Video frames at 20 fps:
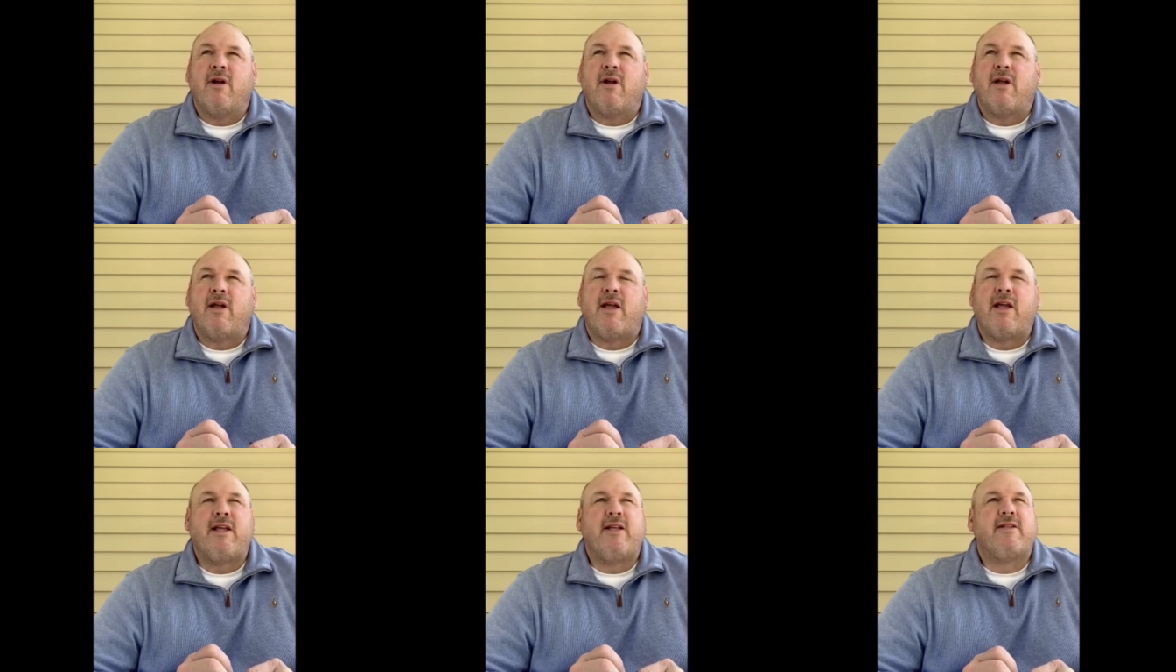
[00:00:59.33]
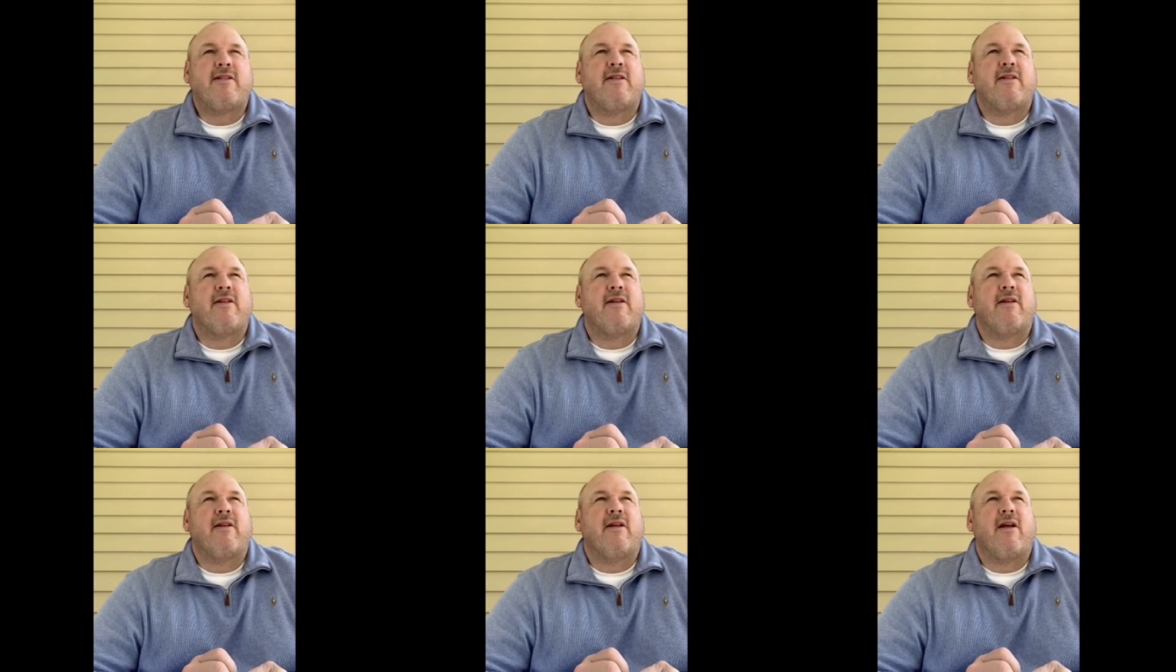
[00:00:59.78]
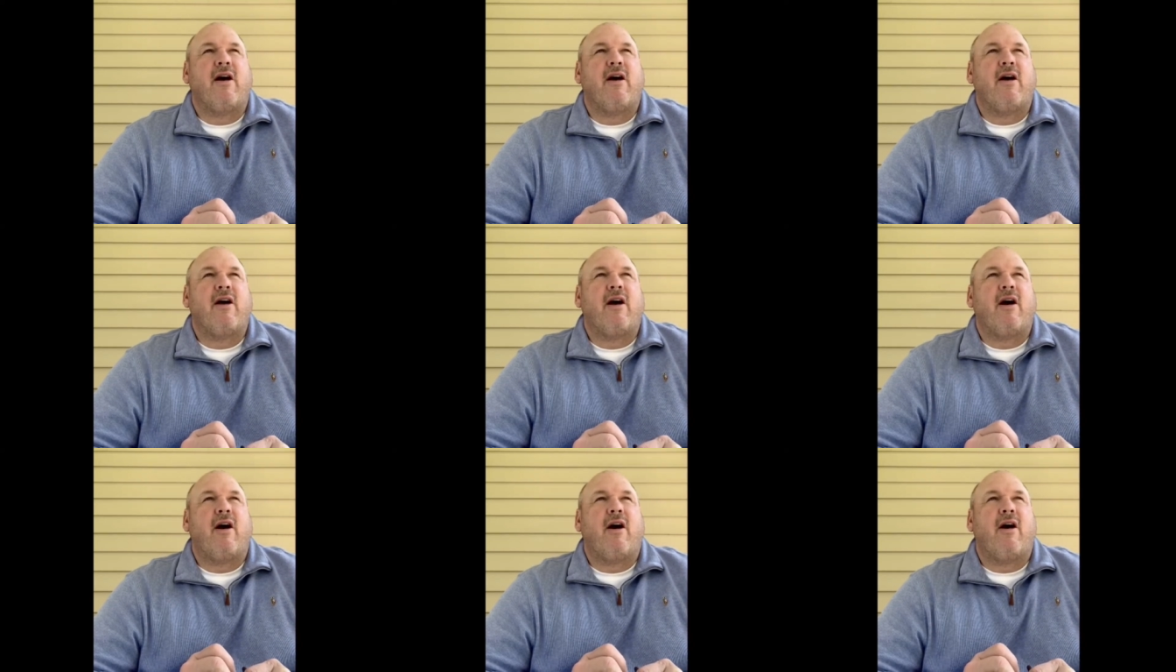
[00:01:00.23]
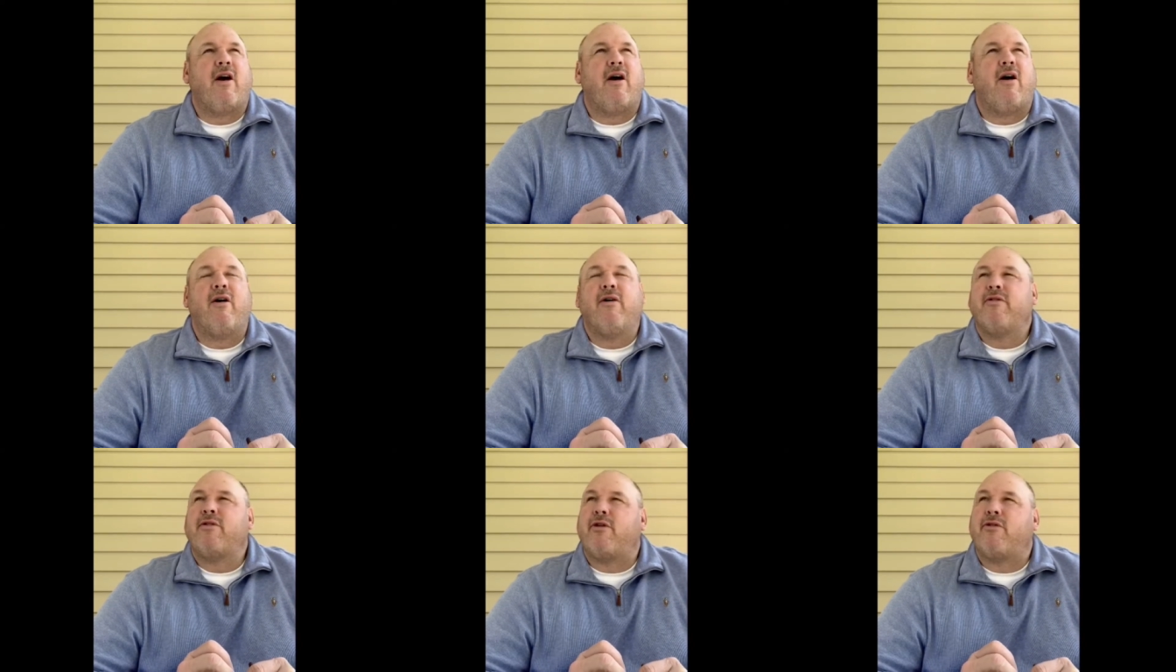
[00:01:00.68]
he's
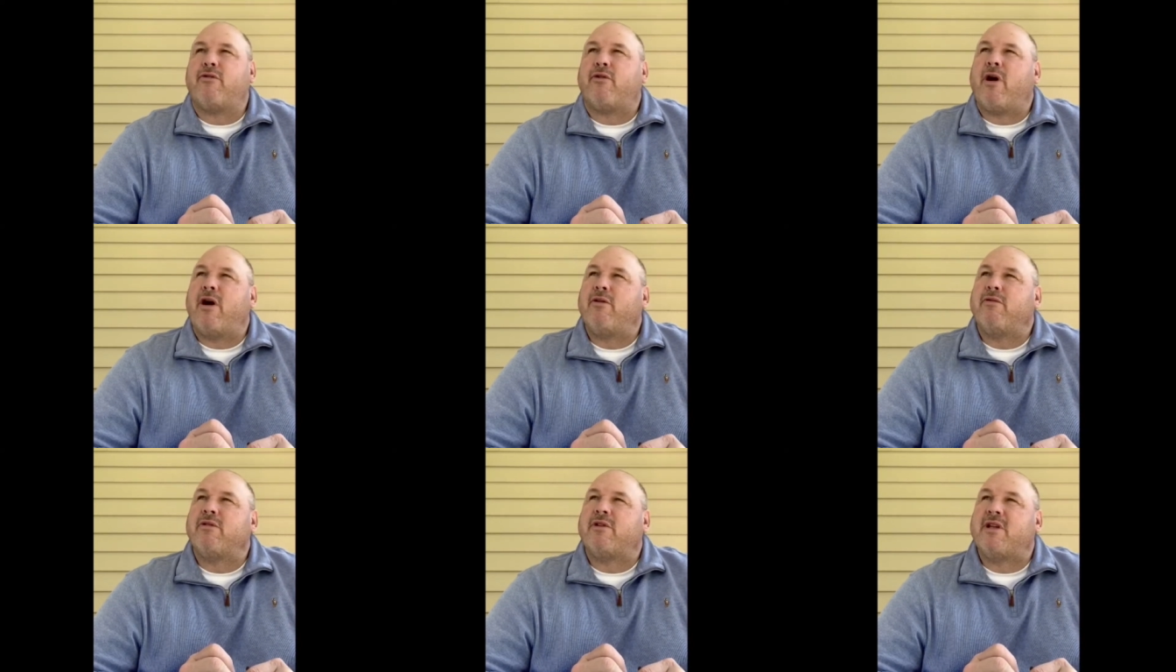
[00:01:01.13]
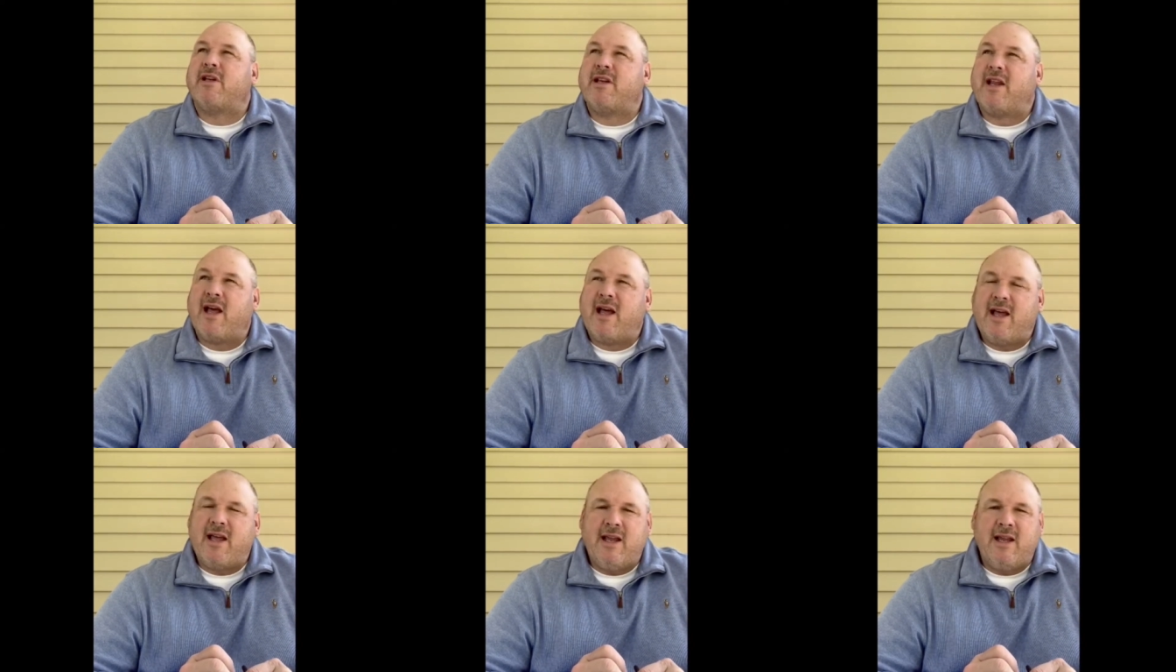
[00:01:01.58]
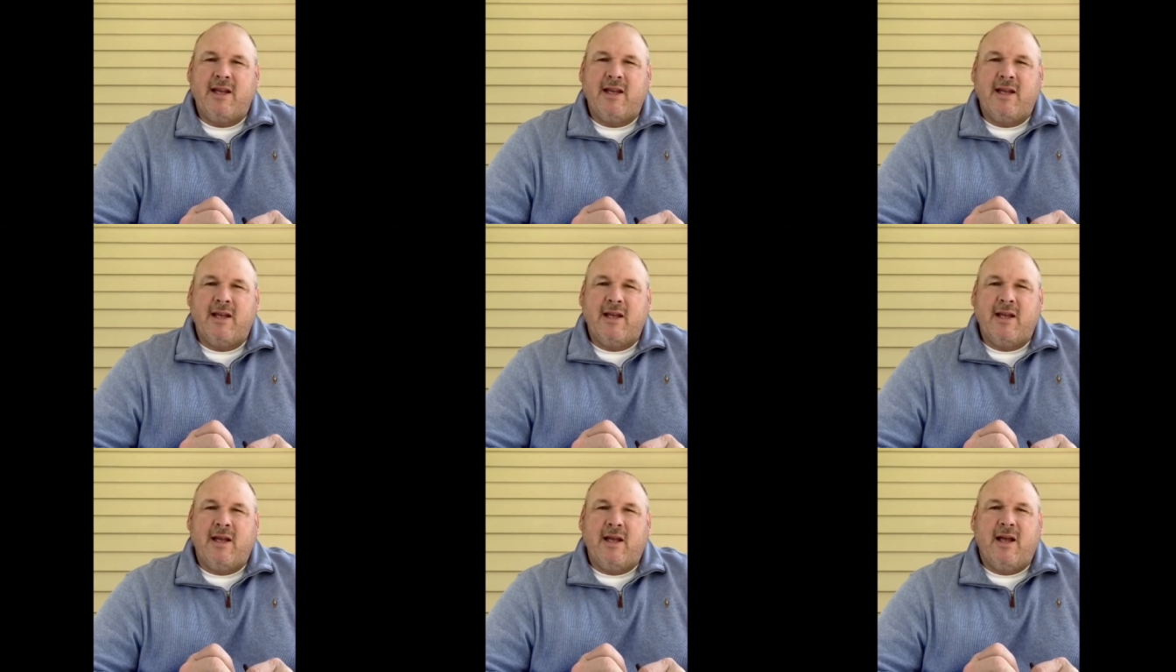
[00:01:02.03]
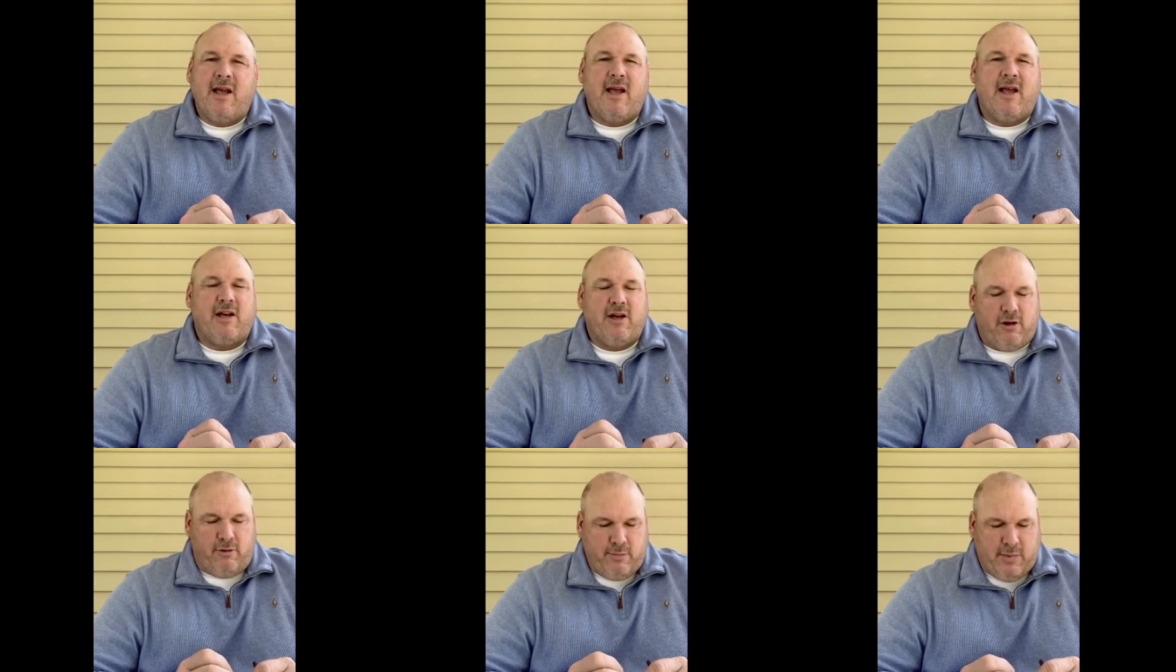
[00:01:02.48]
on the throne today,
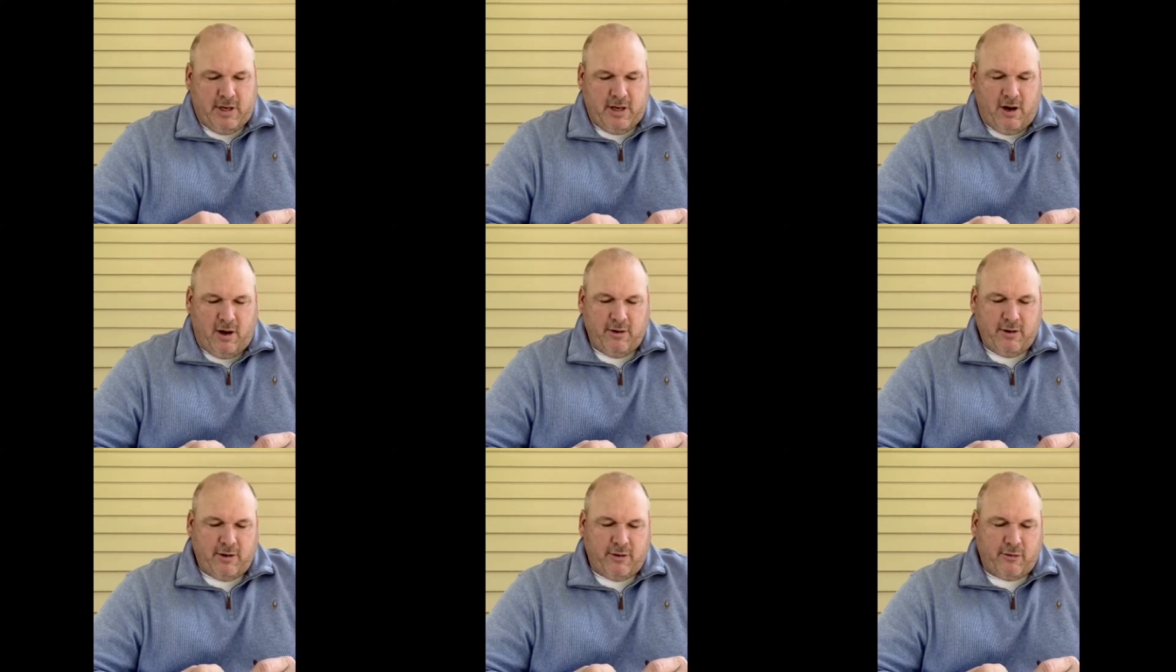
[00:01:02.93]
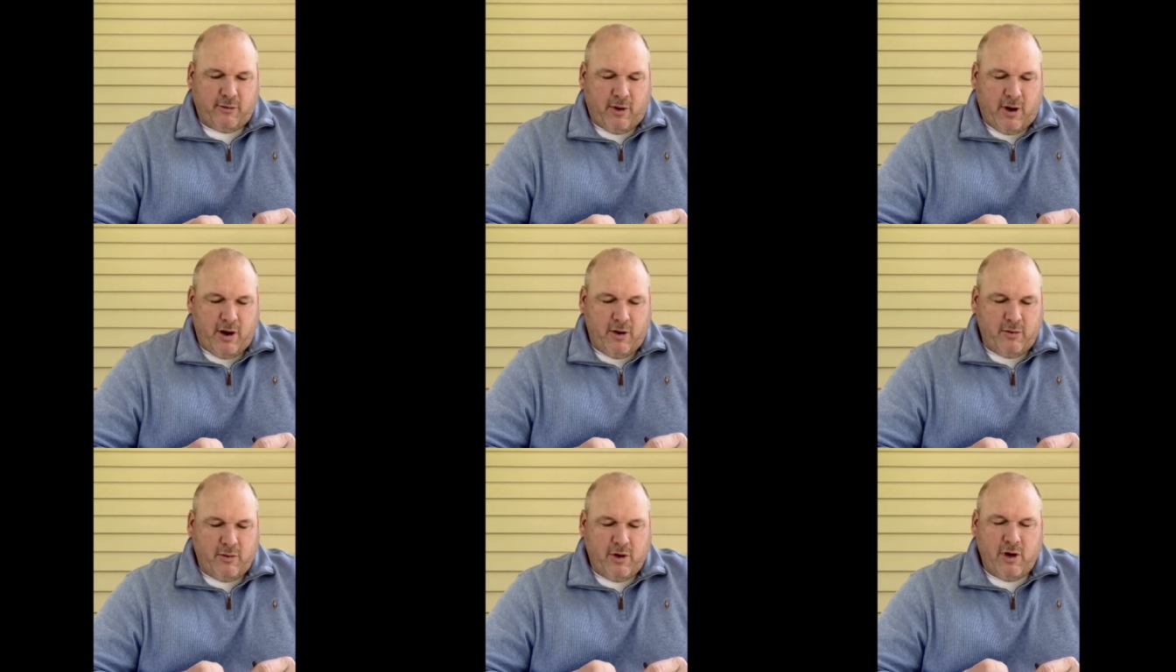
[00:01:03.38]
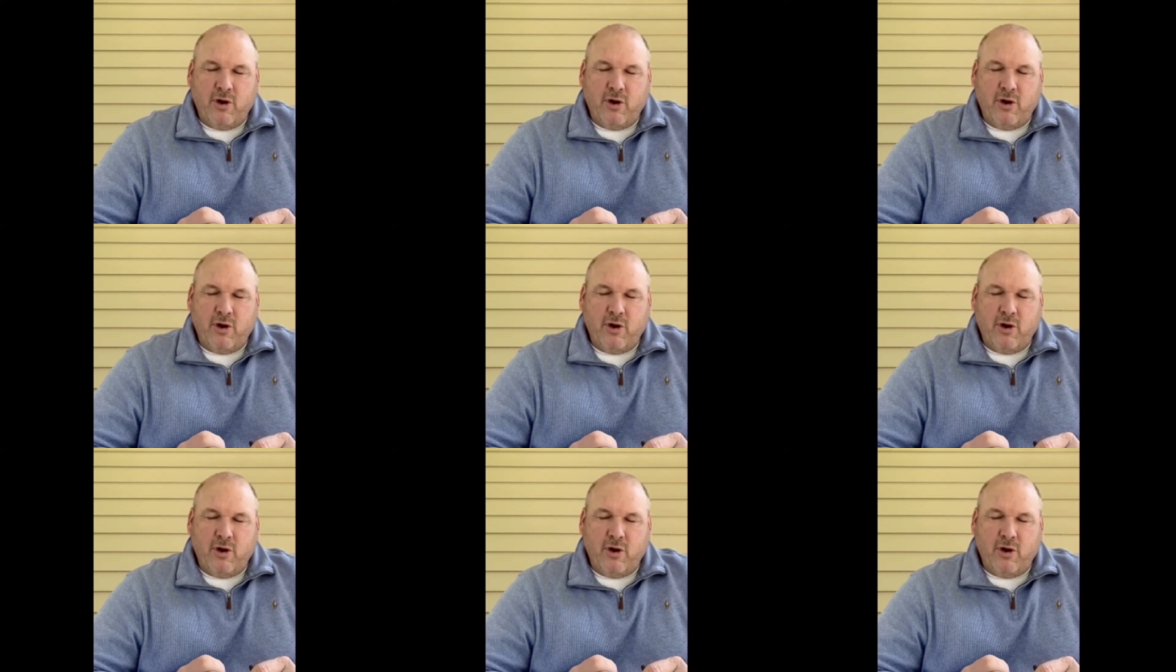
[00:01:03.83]
and he'll be on the throne